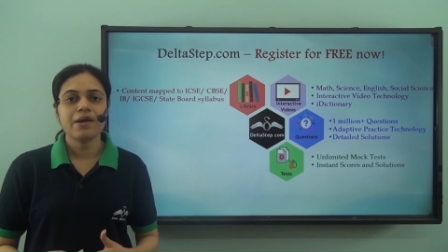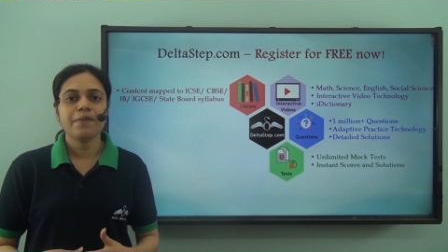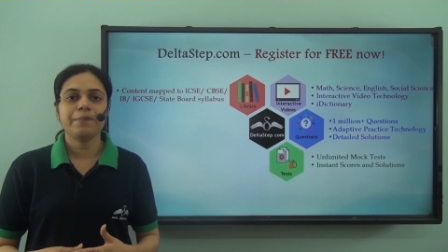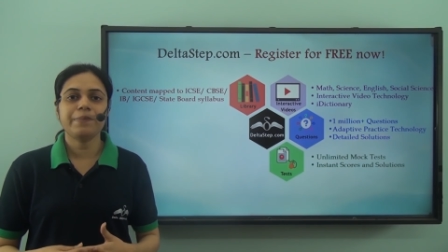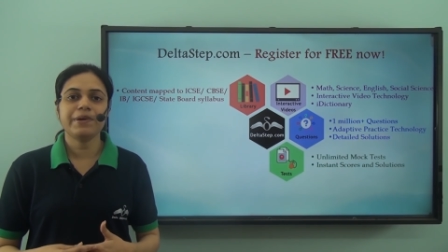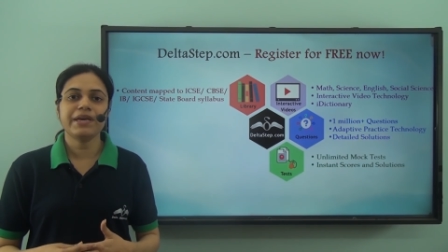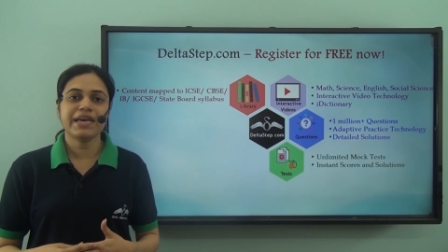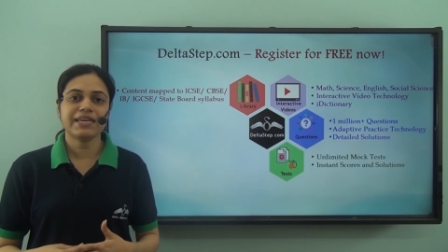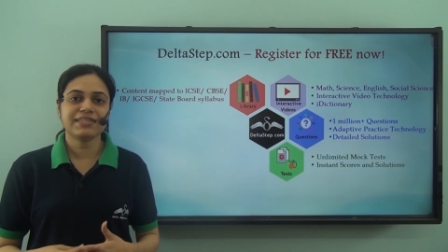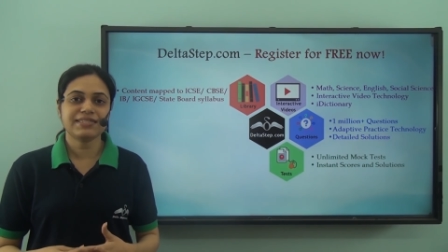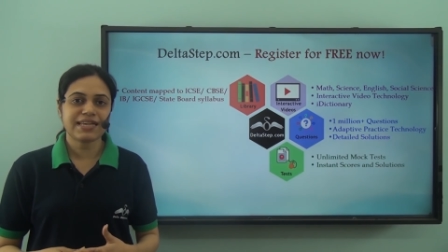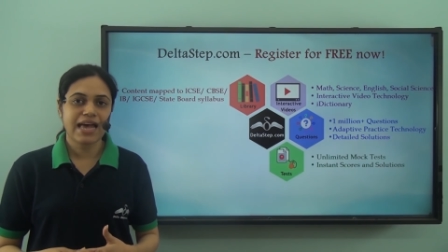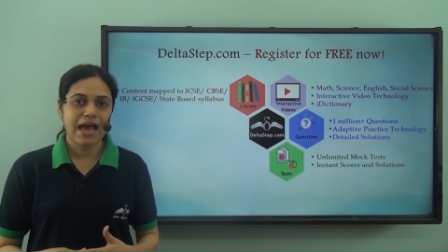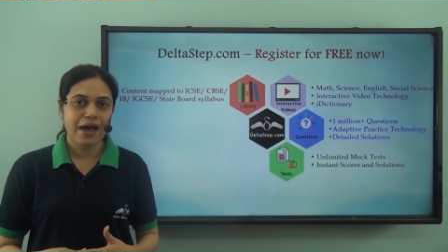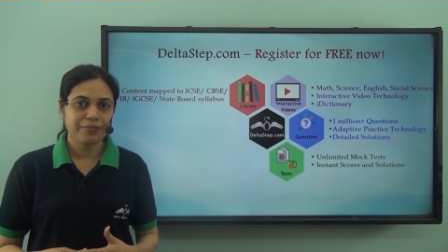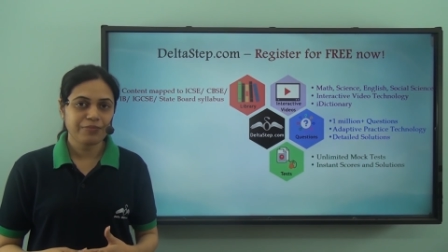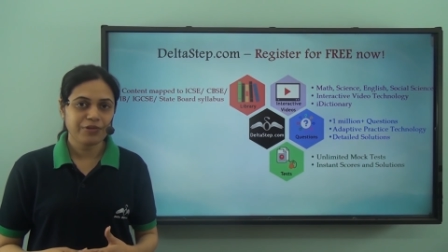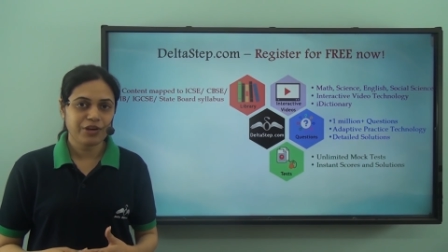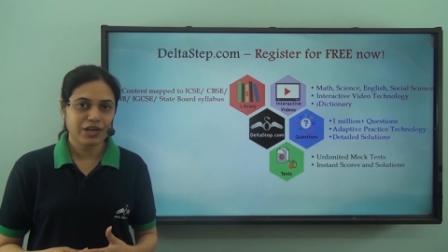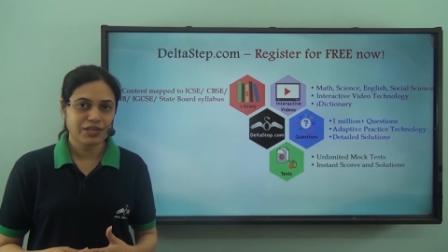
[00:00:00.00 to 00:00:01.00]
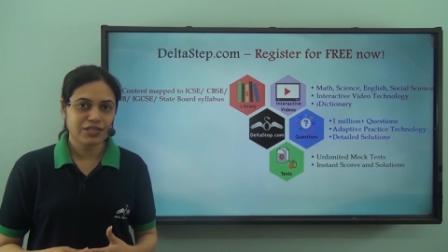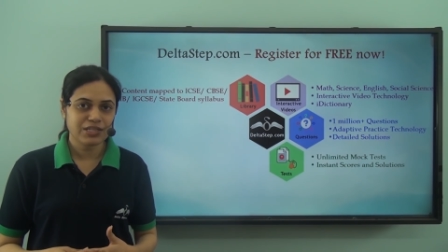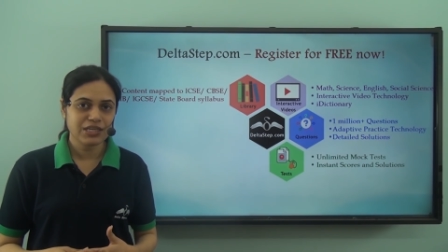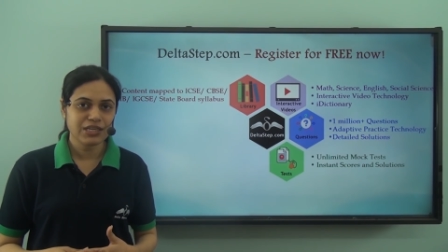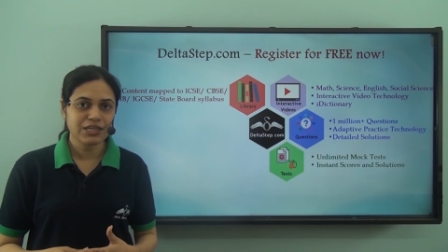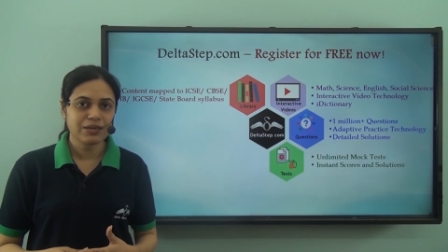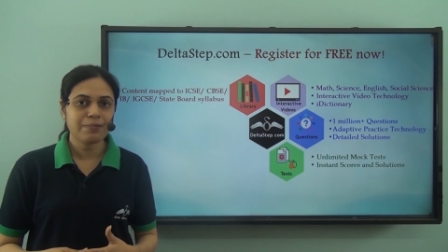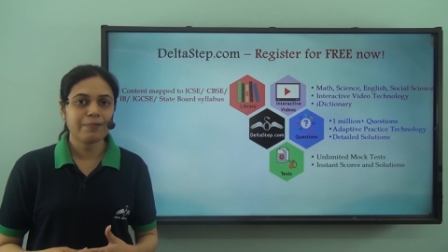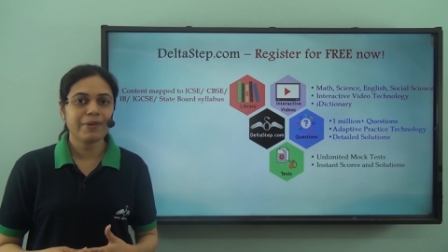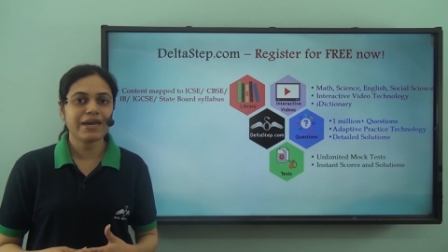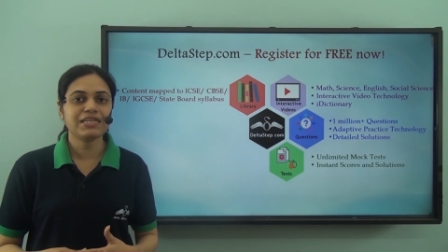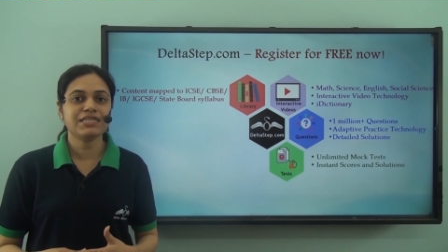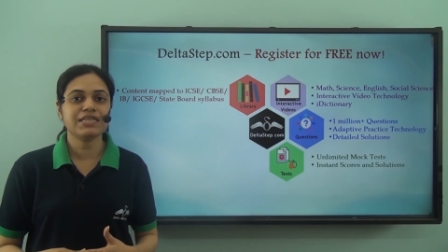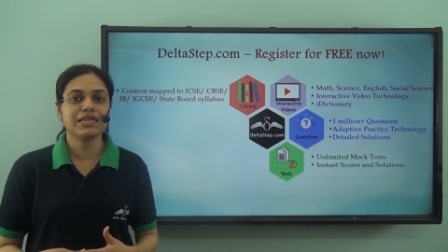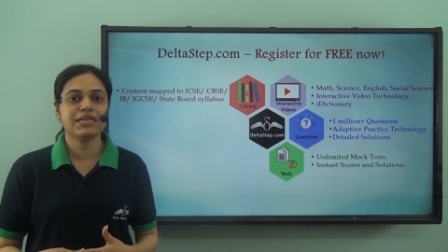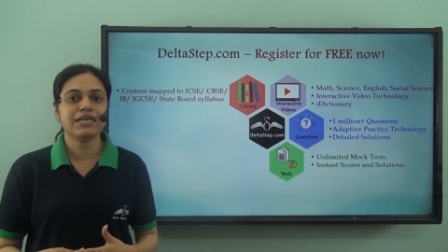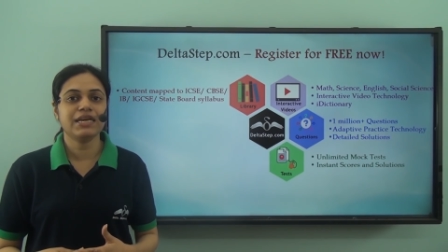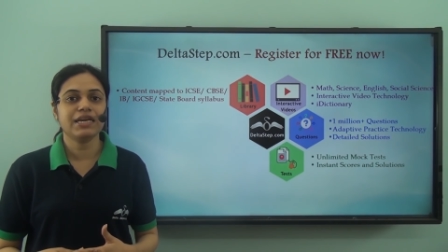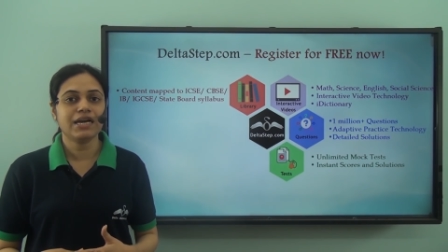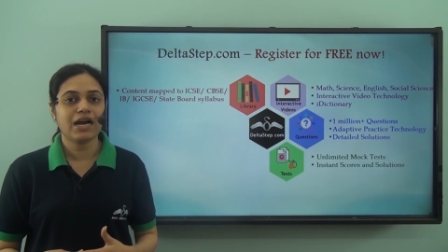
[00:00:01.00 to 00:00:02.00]
Be exam ready by
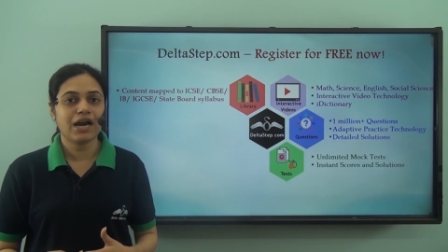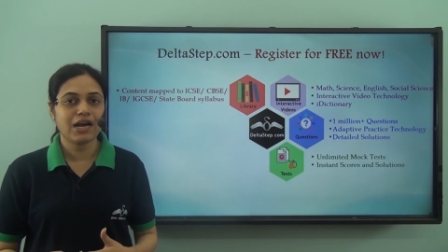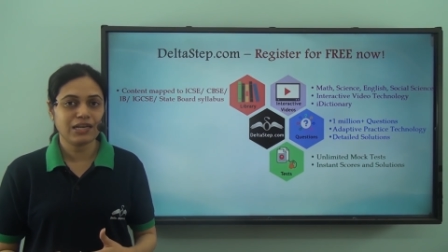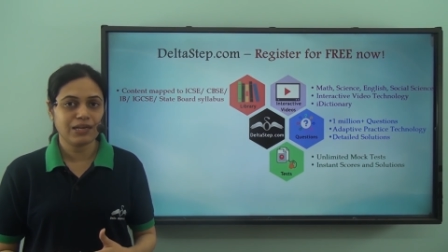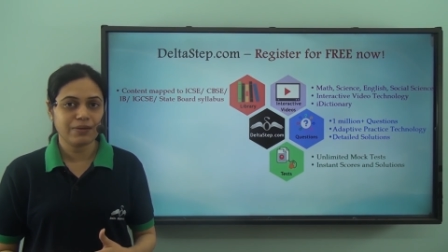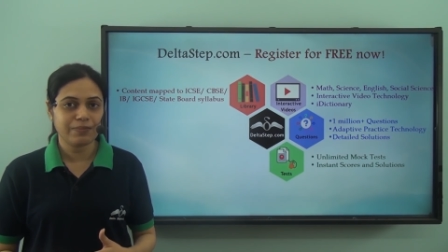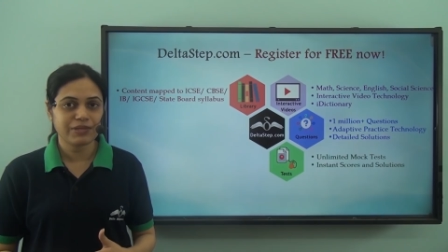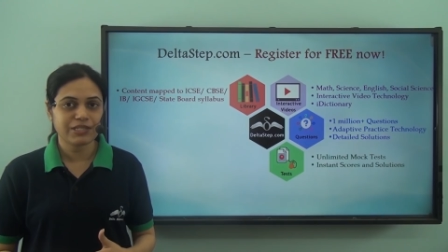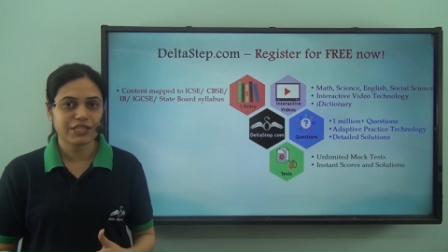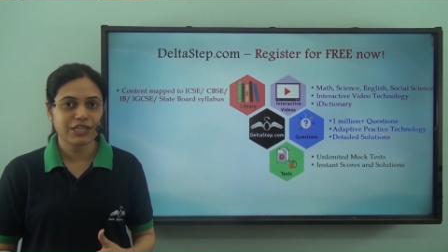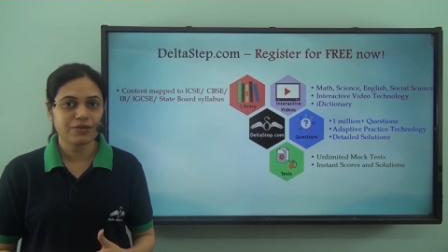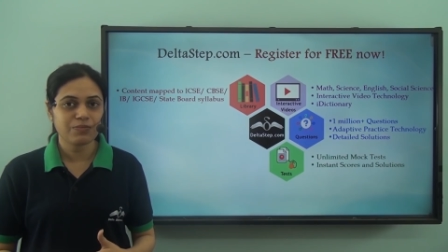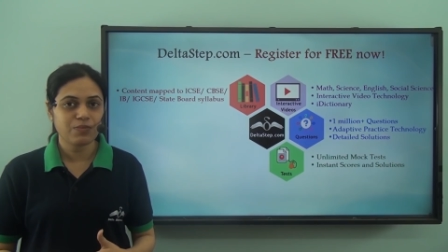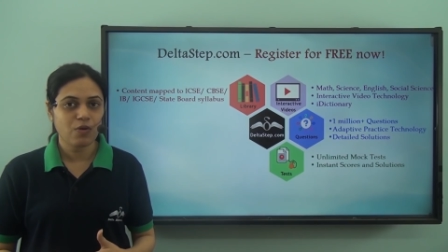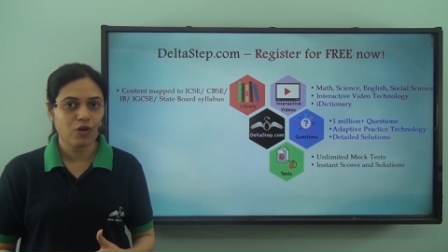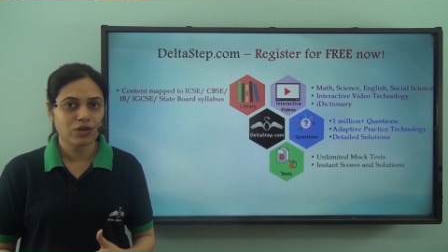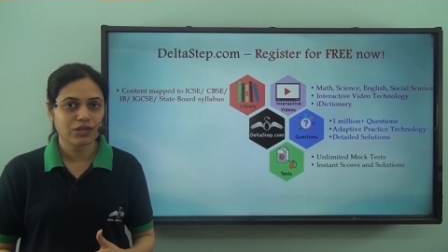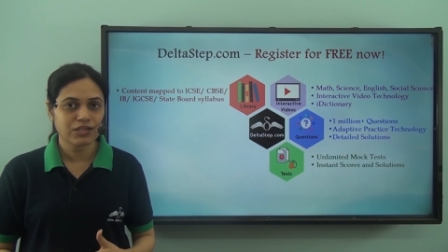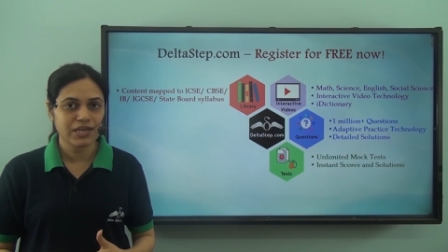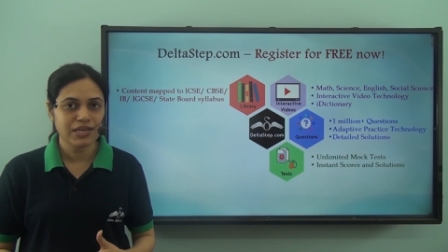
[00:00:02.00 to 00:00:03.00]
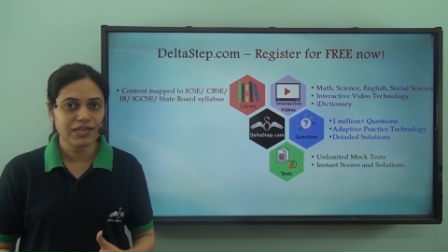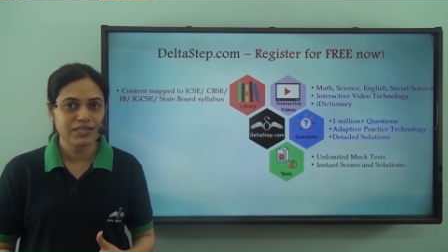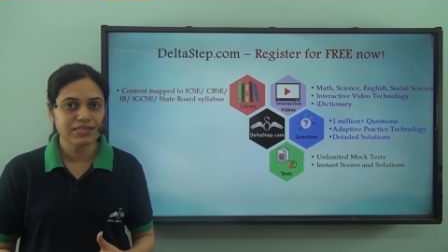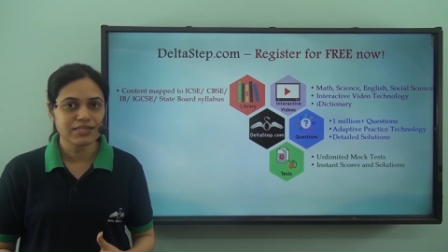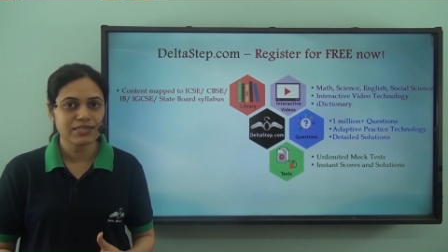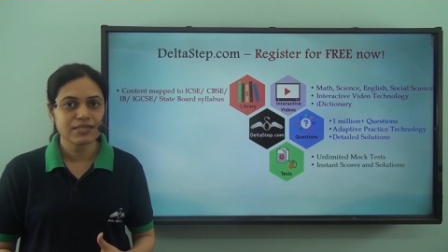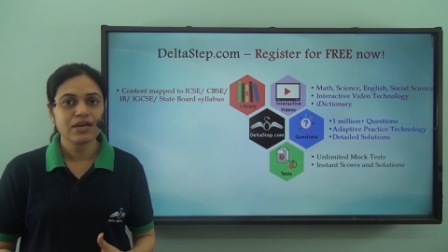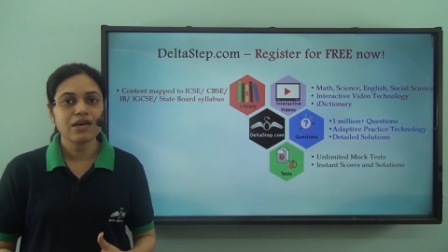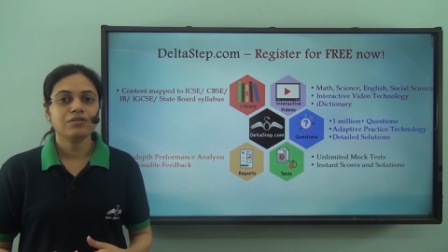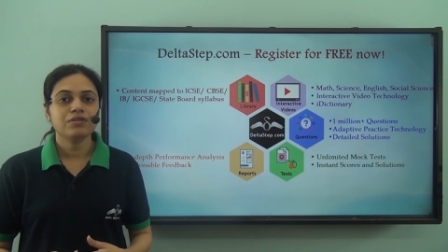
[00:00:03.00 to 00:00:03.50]
taking unlimited mock tests,